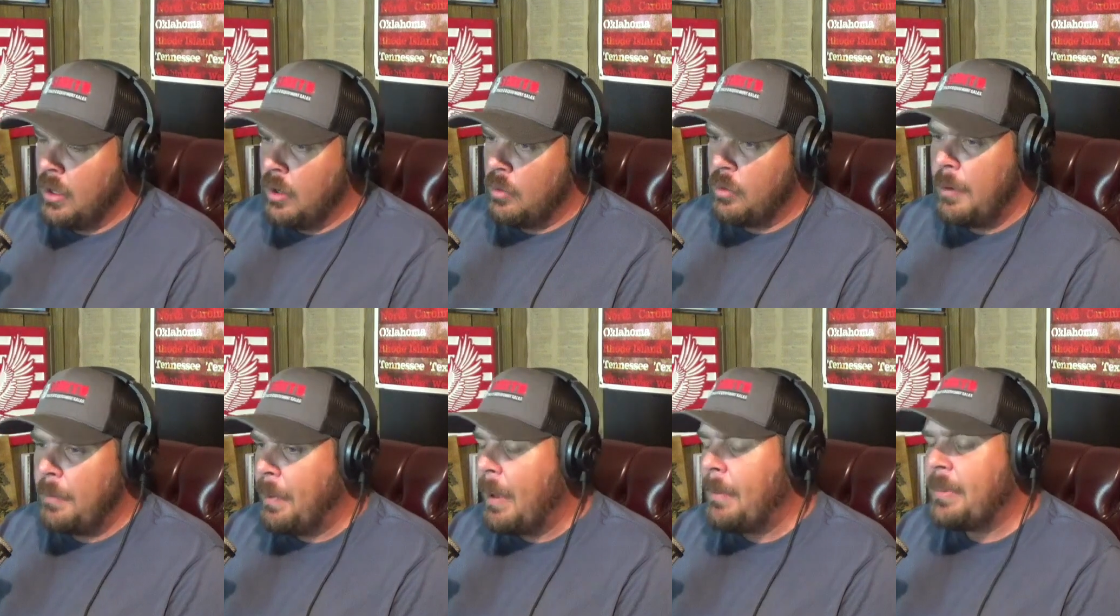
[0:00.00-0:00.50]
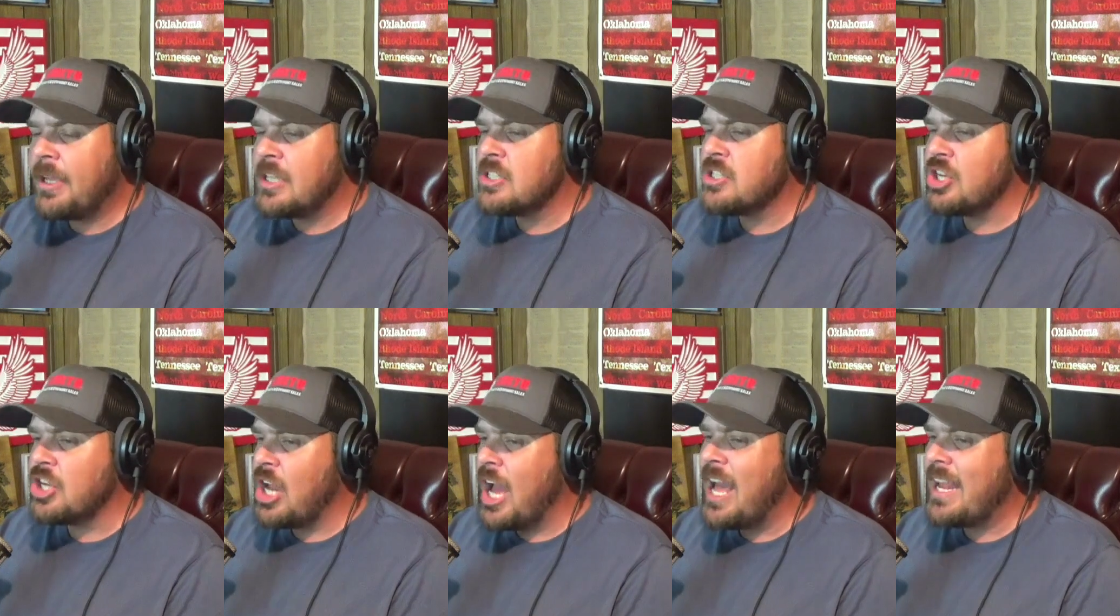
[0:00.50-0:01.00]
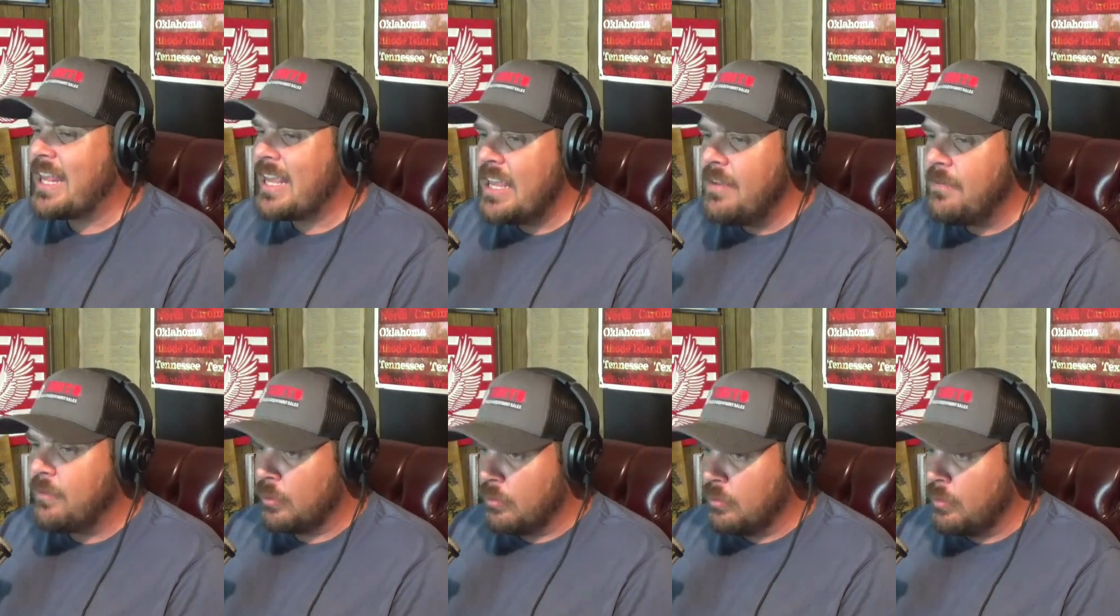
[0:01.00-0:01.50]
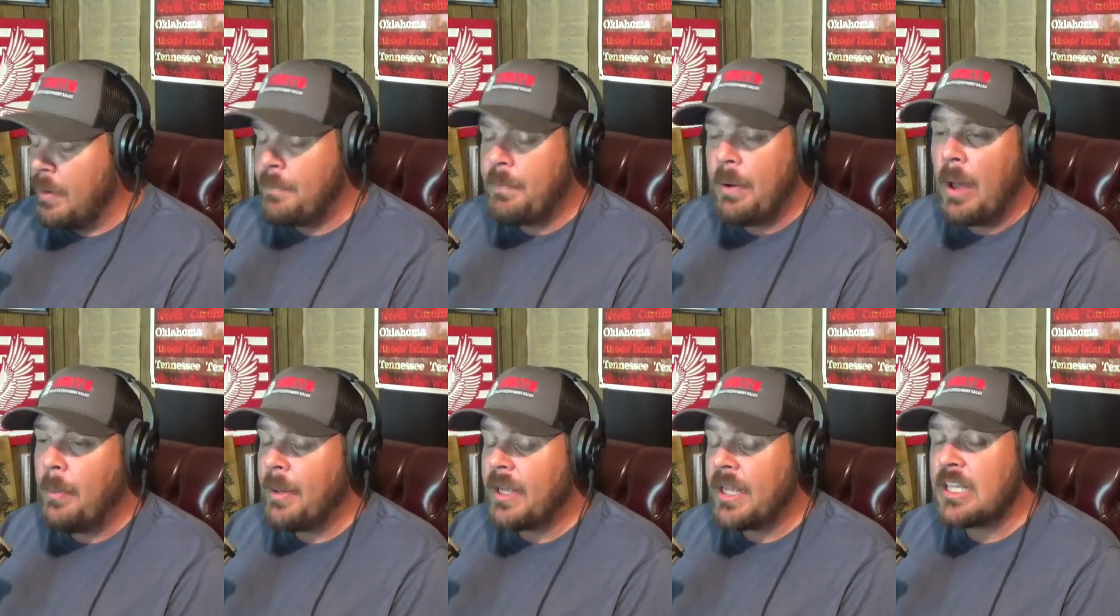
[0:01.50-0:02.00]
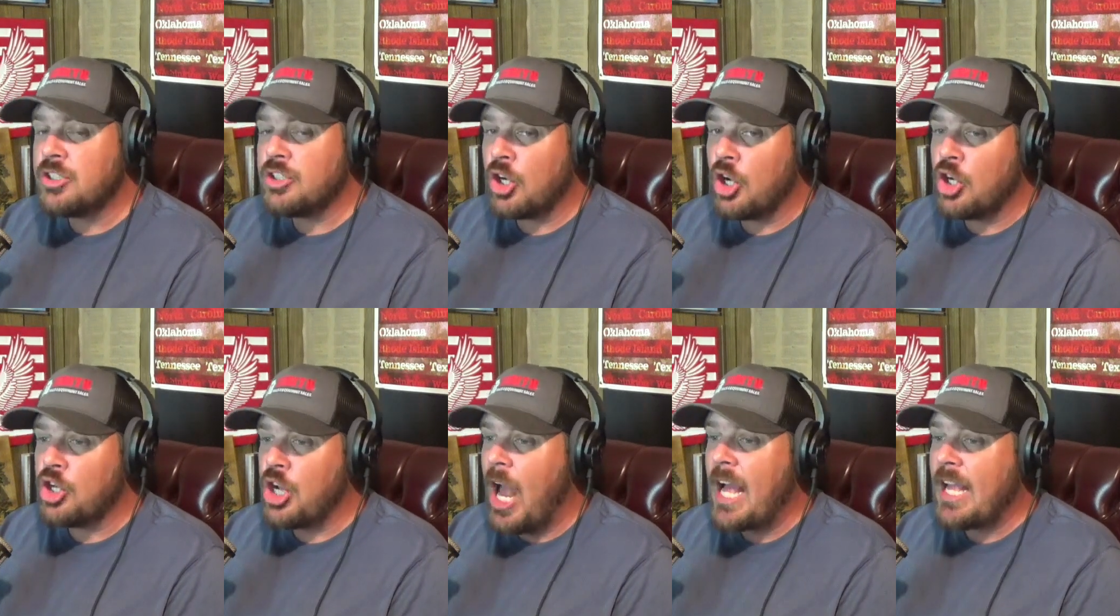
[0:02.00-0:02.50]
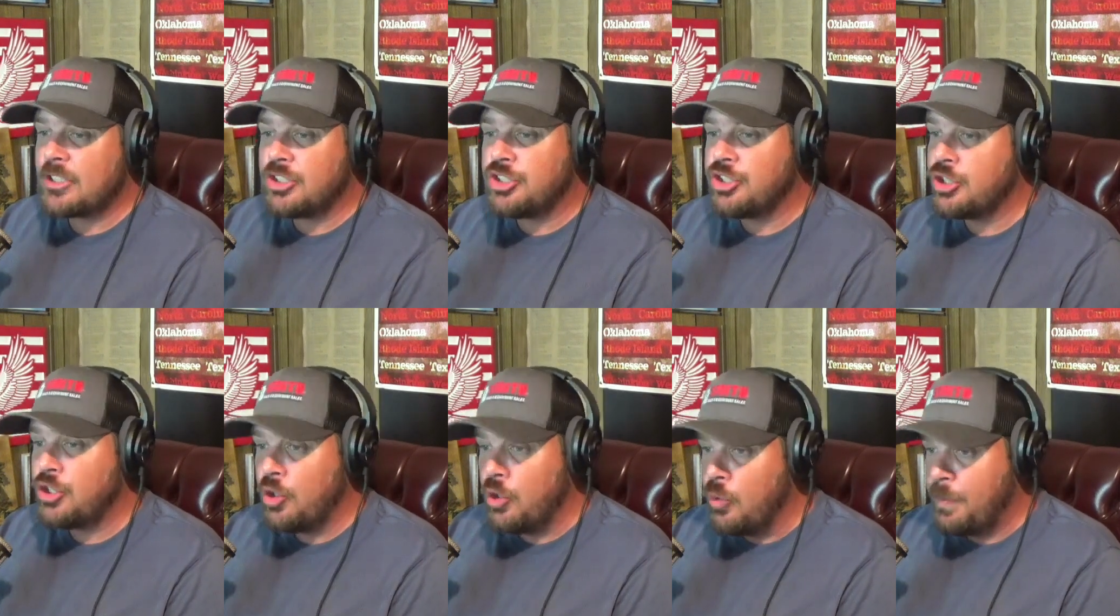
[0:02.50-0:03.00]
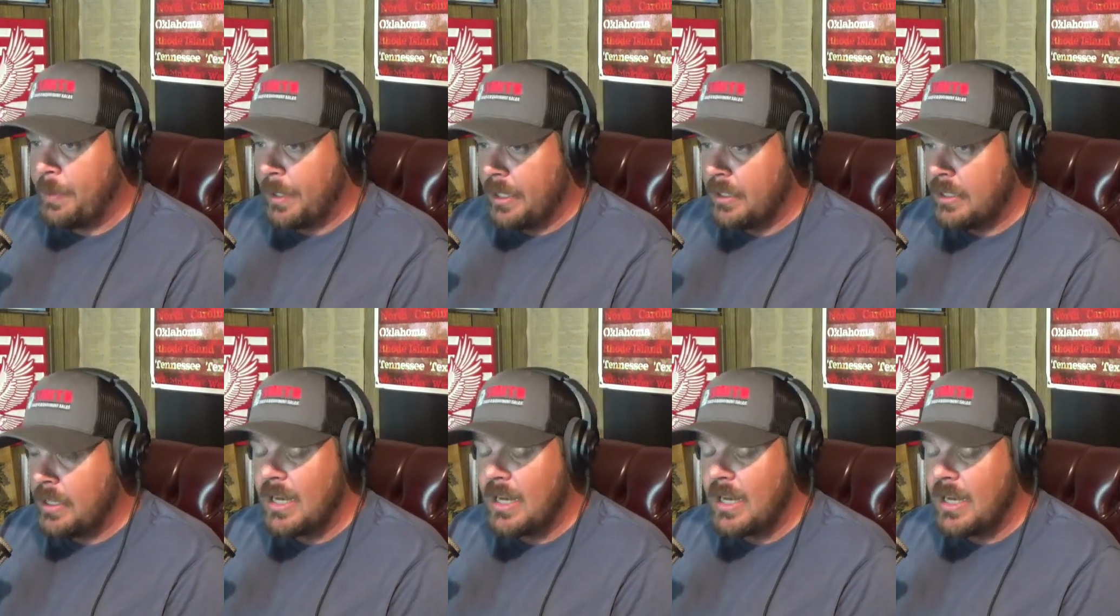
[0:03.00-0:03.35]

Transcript: Republicans are not evil. Republicans are not stupid.